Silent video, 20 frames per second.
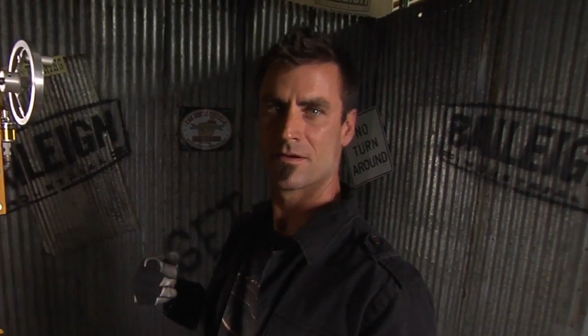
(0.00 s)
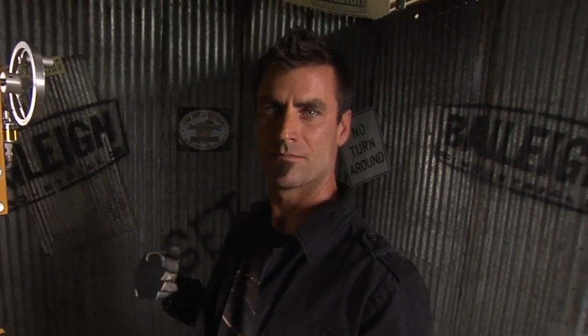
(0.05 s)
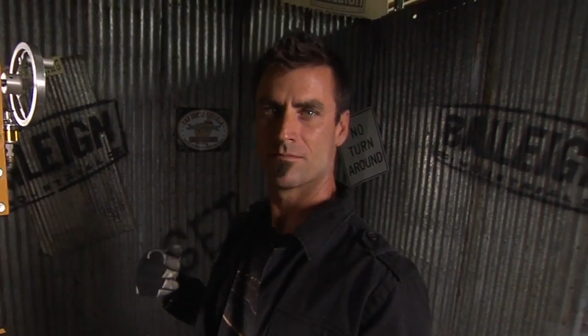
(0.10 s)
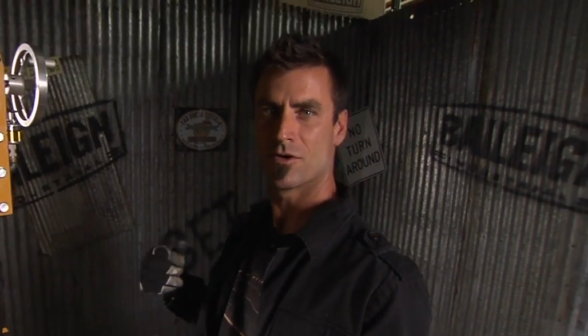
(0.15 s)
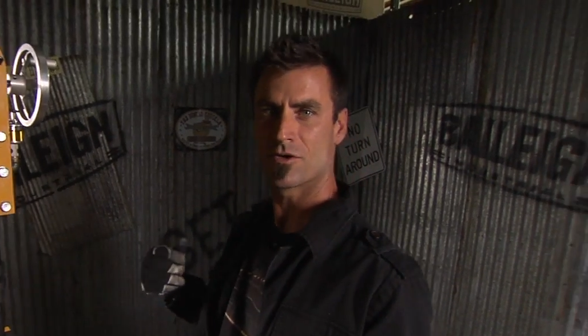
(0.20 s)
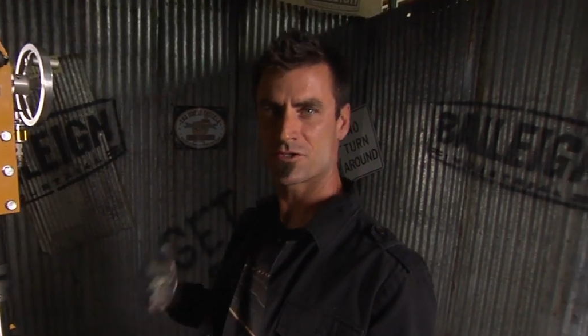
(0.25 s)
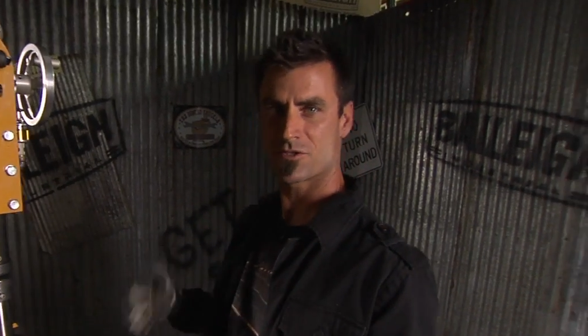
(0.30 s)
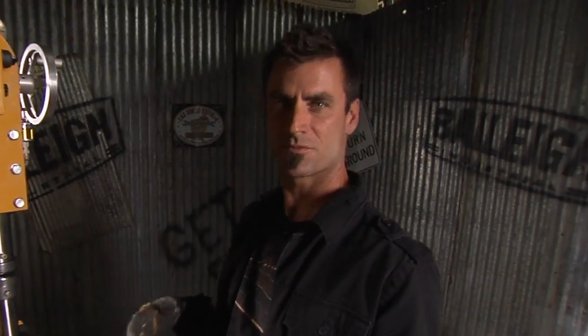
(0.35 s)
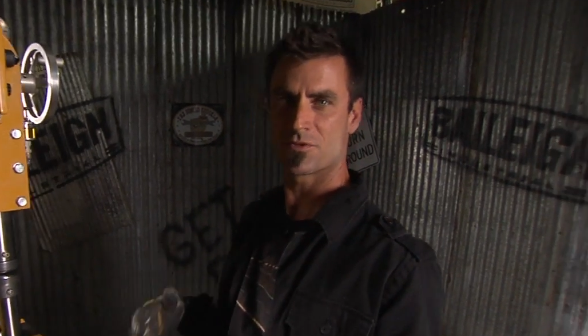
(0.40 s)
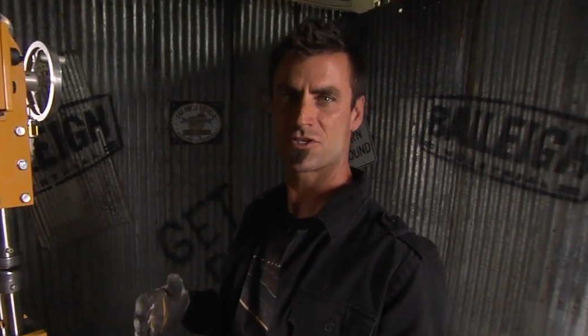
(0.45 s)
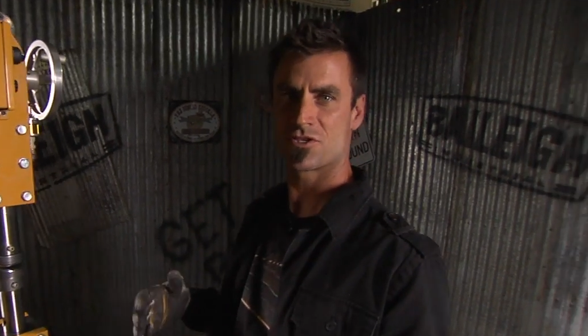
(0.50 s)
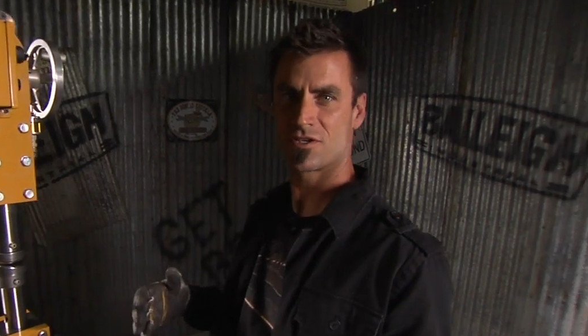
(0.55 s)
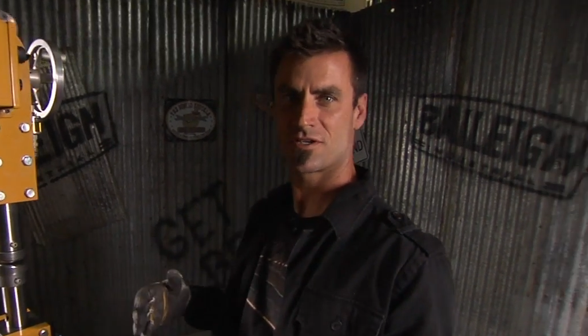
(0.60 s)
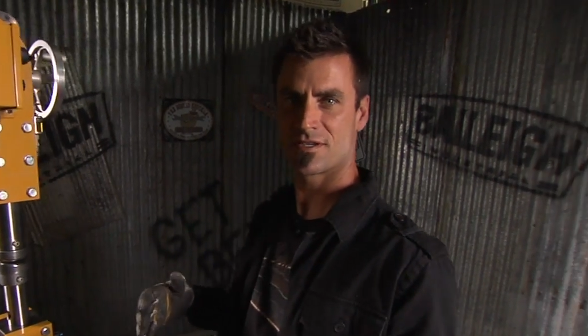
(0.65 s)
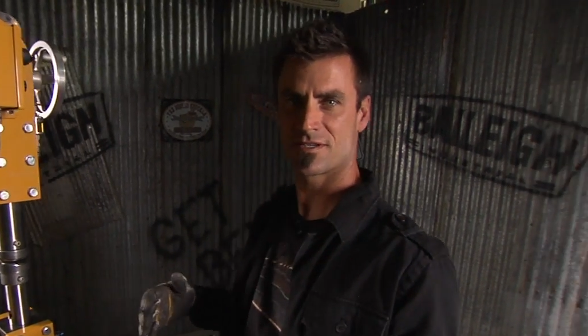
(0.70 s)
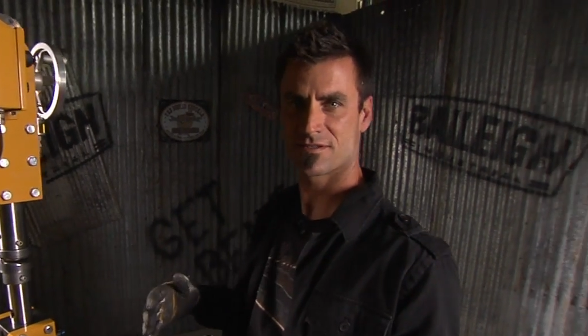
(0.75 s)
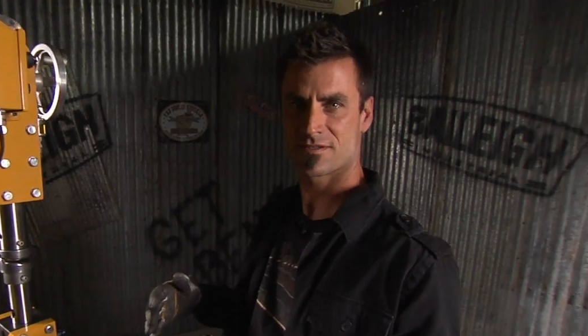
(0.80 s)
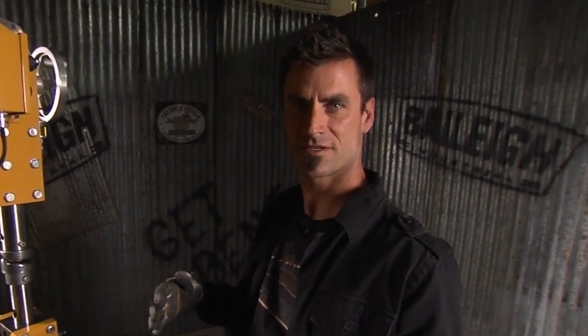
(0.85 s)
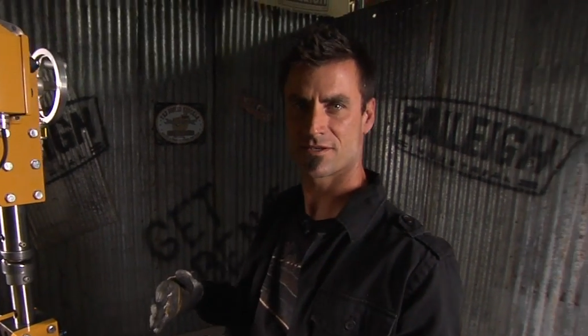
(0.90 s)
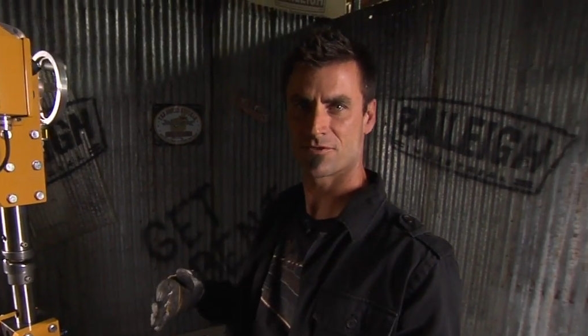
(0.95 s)
most
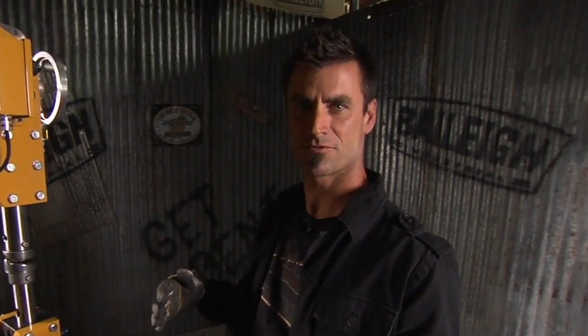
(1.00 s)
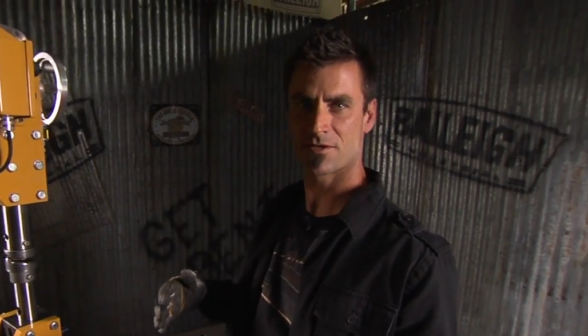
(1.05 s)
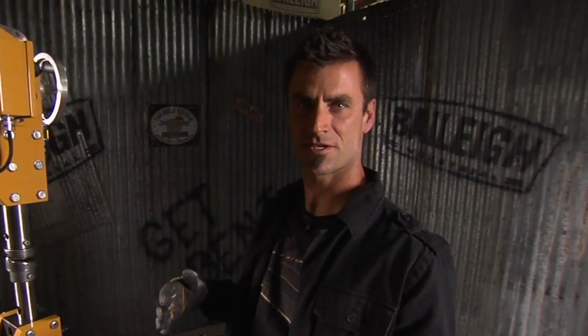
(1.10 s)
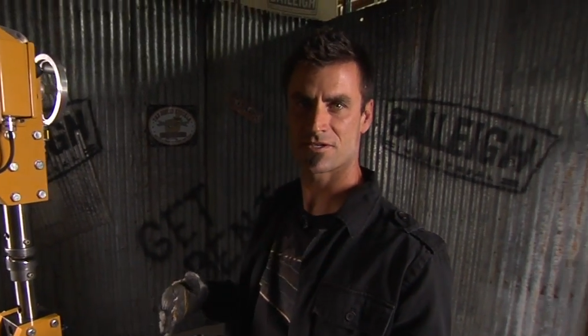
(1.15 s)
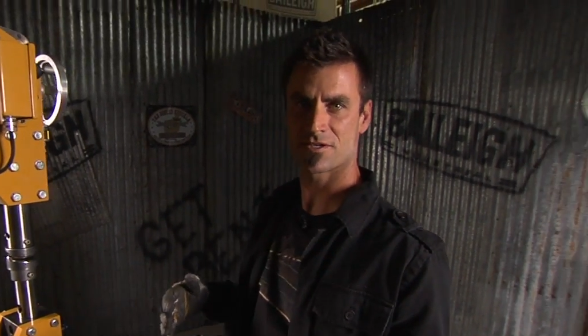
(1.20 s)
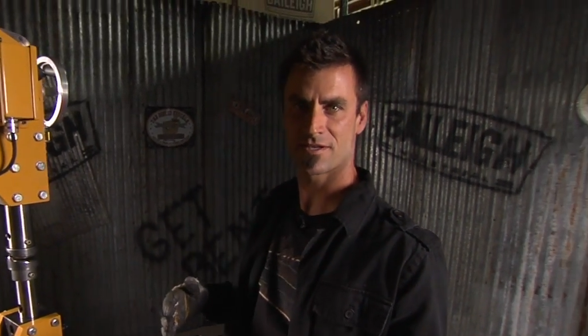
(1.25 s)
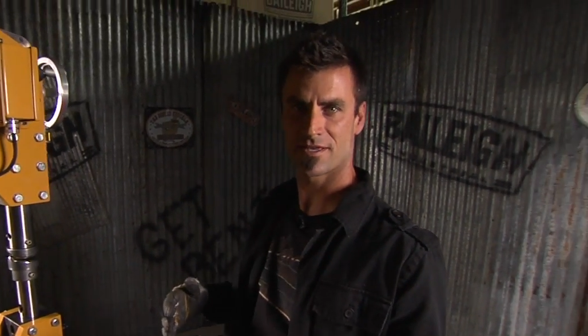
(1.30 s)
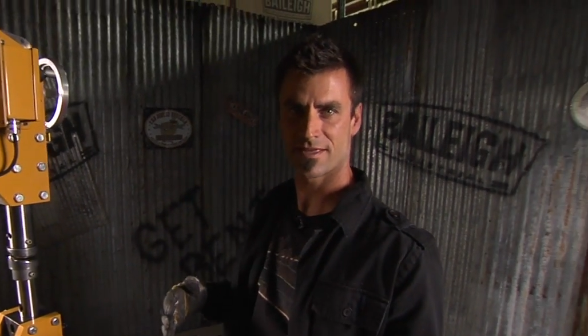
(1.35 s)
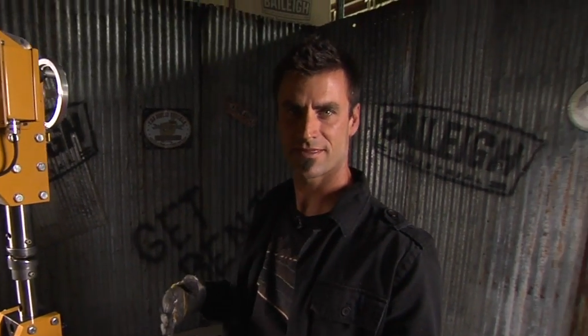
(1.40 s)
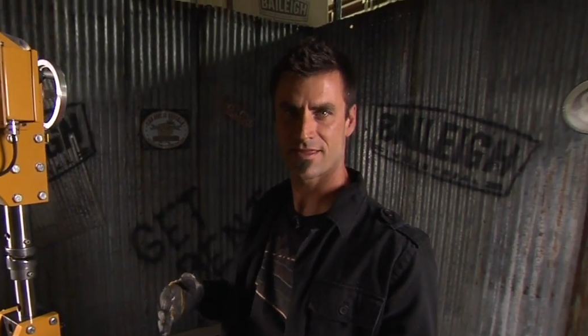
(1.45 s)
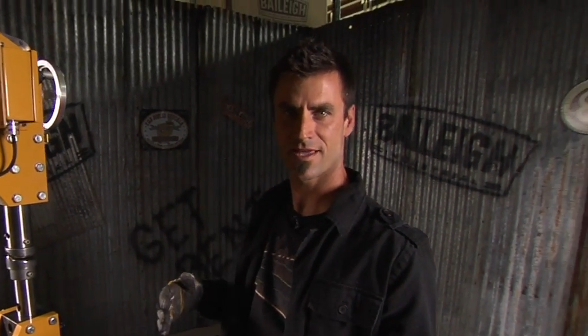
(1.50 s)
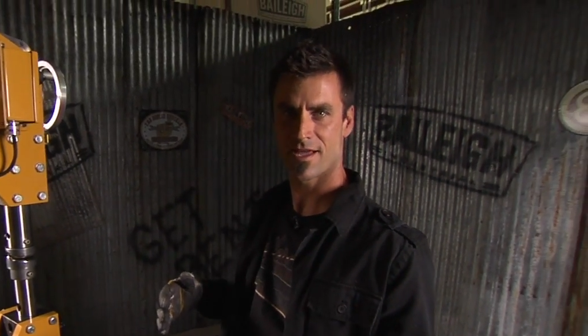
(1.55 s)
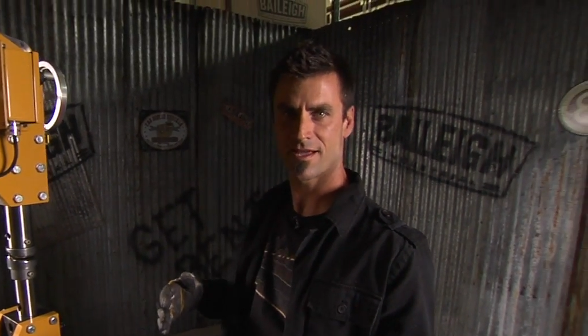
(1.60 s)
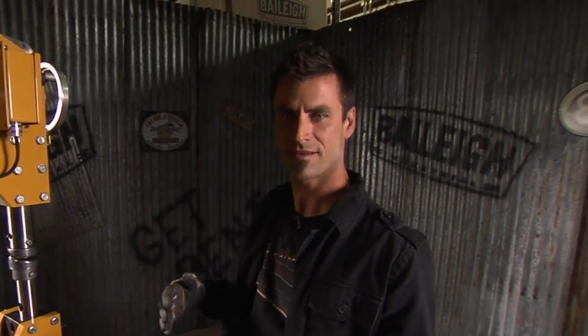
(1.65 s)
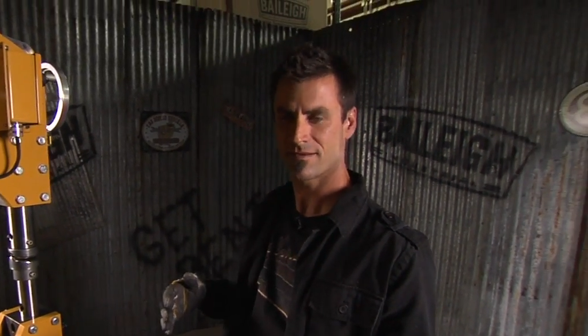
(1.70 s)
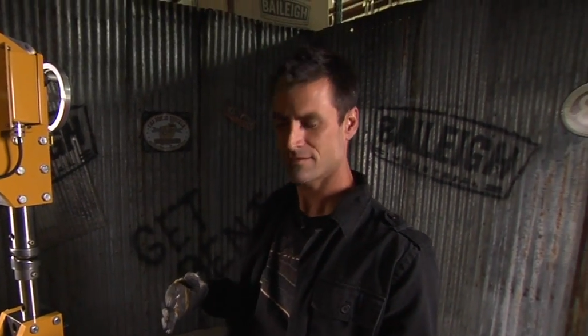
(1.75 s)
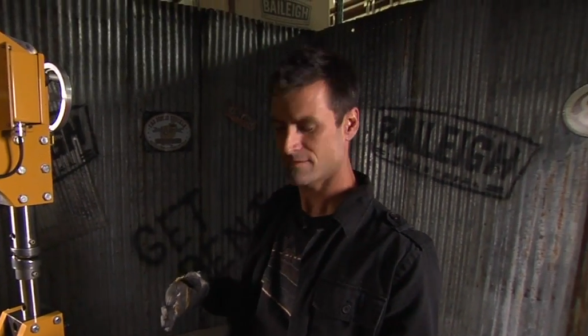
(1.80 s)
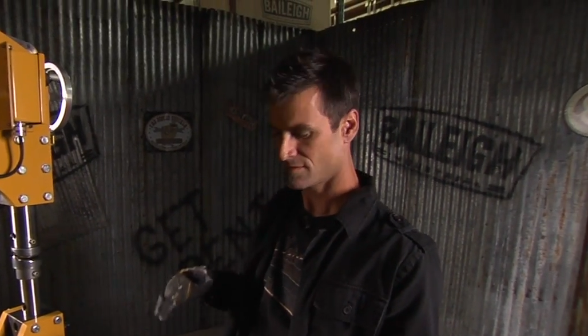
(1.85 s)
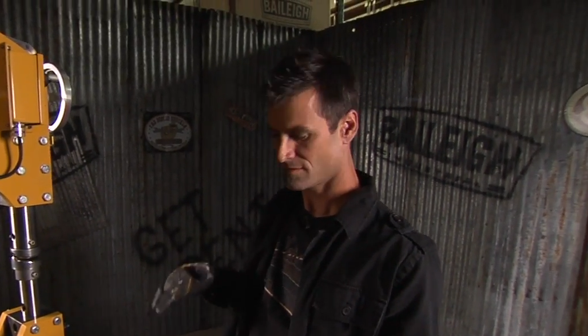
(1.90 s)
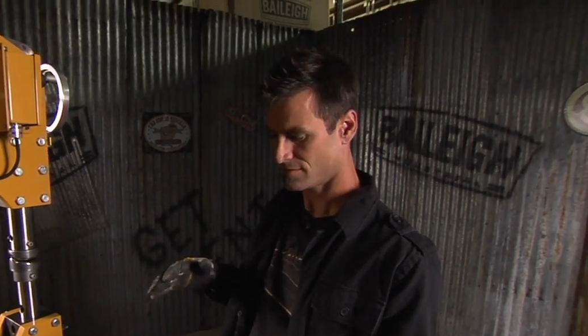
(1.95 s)
machines that are rigid like
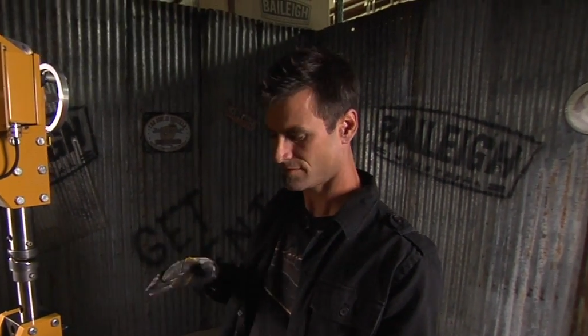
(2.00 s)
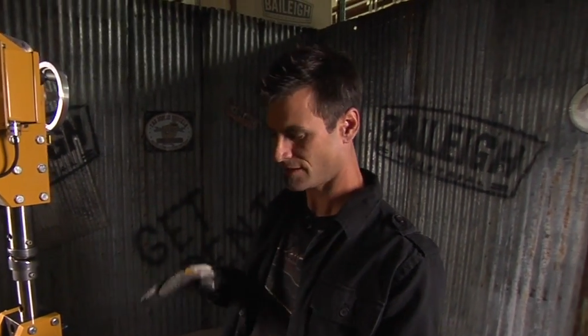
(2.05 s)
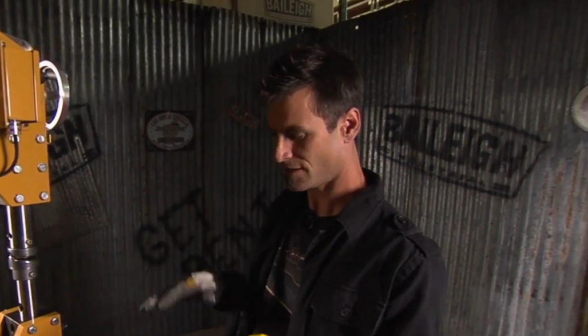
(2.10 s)
that